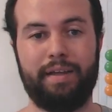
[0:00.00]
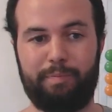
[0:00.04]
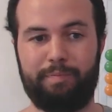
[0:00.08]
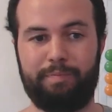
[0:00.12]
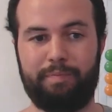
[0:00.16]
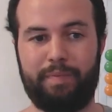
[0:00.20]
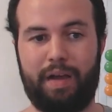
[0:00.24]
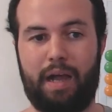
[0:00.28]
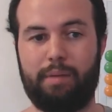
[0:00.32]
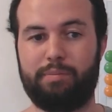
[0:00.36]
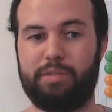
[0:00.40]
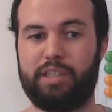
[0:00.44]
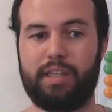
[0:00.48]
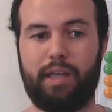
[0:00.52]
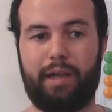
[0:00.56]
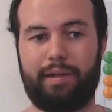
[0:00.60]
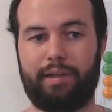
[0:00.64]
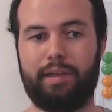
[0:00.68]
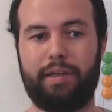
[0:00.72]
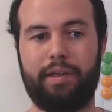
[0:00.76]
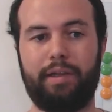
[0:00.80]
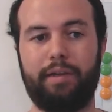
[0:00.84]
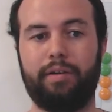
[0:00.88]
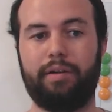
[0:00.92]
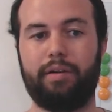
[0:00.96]
I'm stuck
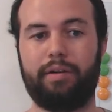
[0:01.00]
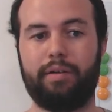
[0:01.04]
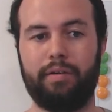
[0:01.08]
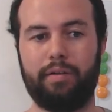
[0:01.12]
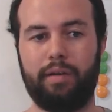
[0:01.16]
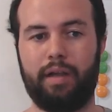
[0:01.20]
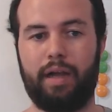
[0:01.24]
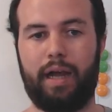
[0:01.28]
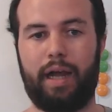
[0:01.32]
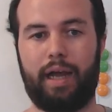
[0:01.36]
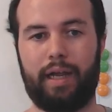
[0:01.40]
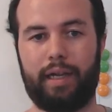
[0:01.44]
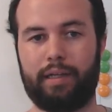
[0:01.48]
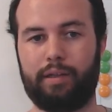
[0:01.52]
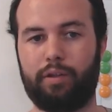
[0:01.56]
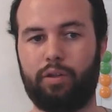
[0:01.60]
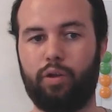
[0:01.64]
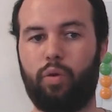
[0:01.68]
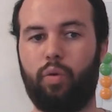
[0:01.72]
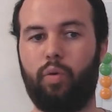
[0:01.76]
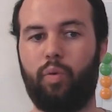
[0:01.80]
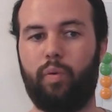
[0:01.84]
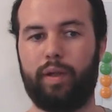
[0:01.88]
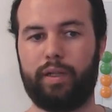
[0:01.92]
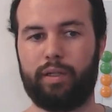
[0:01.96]
here. I
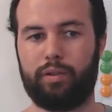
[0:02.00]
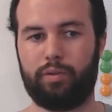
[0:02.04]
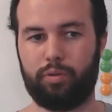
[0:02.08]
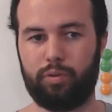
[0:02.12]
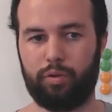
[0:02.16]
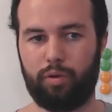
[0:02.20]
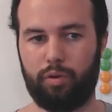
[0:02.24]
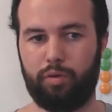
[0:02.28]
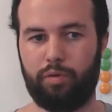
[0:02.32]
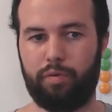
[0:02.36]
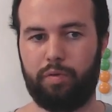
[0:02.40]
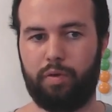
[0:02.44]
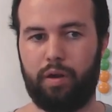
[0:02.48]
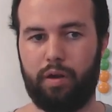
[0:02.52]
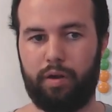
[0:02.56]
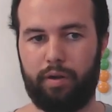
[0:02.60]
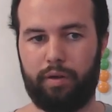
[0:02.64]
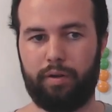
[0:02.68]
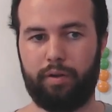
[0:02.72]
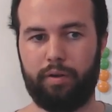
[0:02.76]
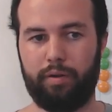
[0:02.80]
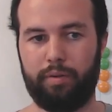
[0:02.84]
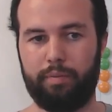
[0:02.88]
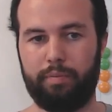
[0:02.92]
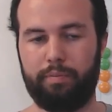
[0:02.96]
don't want to go
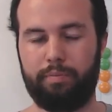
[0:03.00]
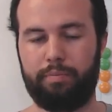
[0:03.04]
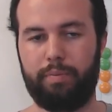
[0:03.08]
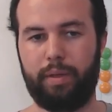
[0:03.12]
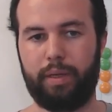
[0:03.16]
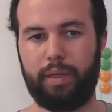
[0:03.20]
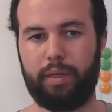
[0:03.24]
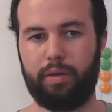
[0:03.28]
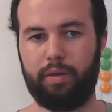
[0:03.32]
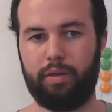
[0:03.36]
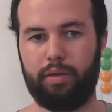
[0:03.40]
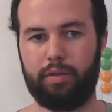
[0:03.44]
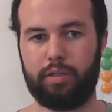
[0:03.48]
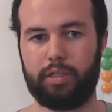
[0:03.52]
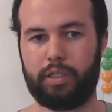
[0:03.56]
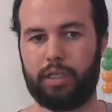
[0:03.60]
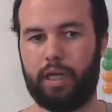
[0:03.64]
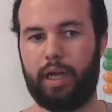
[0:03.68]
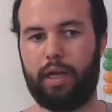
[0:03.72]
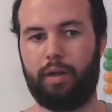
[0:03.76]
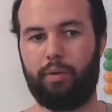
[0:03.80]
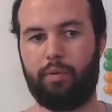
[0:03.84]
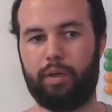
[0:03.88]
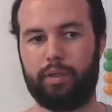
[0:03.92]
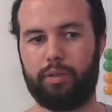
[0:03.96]
further because
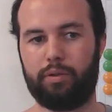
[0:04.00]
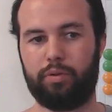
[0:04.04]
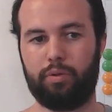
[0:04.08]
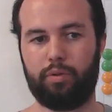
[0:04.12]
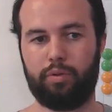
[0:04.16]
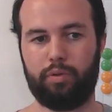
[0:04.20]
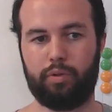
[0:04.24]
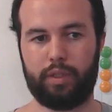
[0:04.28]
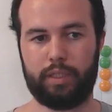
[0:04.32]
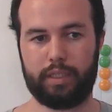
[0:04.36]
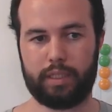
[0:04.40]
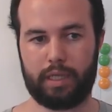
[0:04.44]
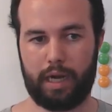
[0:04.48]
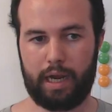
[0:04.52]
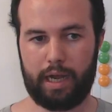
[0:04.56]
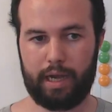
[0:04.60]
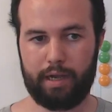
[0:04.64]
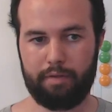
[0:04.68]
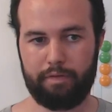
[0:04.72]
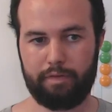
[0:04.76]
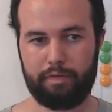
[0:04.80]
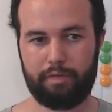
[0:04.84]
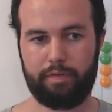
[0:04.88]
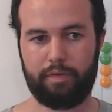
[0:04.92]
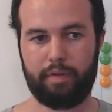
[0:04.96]
I want to do this
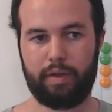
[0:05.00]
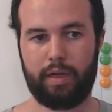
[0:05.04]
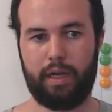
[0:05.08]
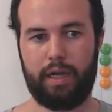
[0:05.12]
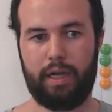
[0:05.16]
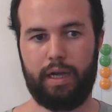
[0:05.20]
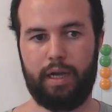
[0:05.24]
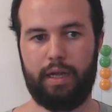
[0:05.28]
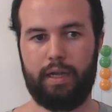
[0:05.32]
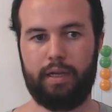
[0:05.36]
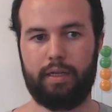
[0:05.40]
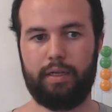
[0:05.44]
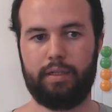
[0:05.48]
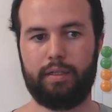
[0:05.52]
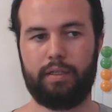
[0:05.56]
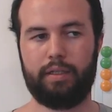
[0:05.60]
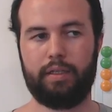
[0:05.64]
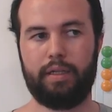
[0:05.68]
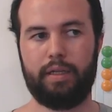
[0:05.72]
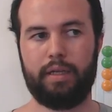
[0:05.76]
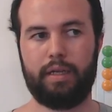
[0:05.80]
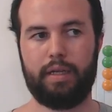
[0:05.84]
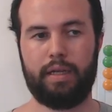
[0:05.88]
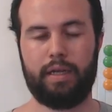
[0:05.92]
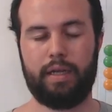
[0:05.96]
live and
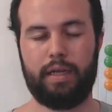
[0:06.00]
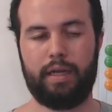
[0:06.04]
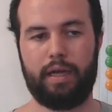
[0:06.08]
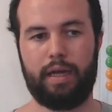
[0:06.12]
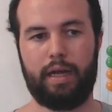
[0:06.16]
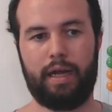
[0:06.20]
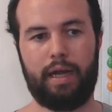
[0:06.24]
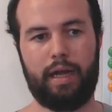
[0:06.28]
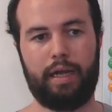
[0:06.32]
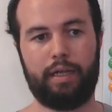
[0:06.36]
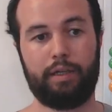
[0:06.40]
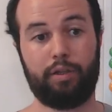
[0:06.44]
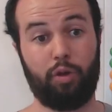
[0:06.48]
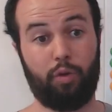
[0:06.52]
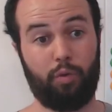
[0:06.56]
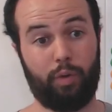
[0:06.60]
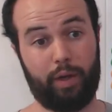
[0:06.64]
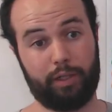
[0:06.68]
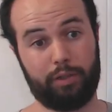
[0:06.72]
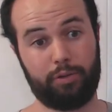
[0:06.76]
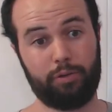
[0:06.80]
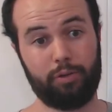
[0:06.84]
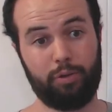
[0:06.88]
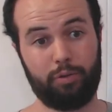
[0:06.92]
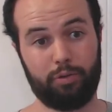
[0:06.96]
I don't
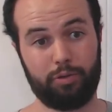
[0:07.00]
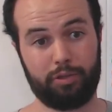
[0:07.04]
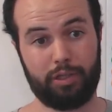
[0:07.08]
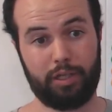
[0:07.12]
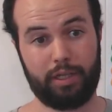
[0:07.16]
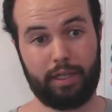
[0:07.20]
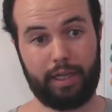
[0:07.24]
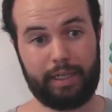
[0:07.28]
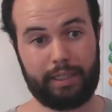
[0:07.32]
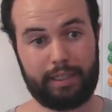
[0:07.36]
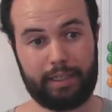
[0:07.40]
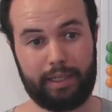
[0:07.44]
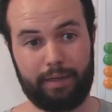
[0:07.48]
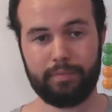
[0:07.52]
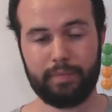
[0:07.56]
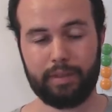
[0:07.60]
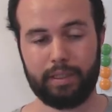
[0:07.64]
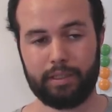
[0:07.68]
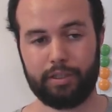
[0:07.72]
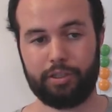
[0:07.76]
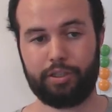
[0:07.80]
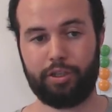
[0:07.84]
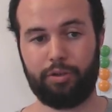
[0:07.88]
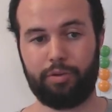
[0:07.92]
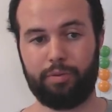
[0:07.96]
want to lose the data.
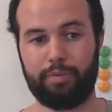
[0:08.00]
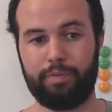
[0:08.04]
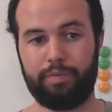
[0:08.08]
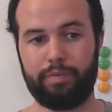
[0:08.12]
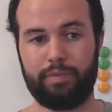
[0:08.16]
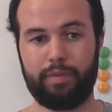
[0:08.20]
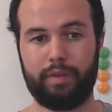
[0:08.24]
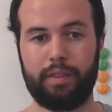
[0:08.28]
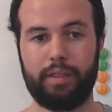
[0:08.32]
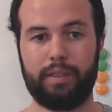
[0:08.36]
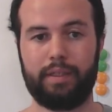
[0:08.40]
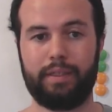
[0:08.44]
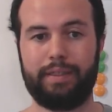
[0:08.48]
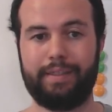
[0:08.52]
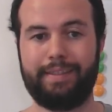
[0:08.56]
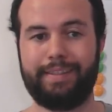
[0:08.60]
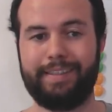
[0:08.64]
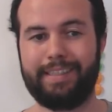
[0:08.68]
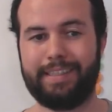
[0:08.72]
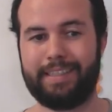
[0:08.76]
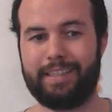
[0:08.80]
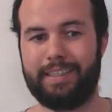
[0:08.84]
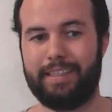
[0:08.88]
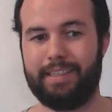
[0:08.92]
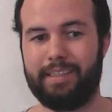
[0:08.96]
So
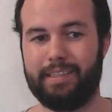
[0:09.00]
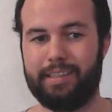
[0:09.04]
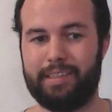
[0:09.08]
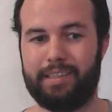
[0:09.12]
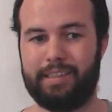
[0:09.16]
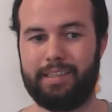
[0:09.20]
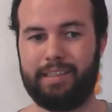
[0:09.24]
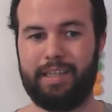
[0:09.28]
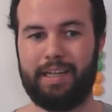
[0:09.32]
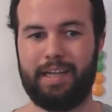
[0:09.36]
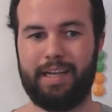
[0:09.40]
this is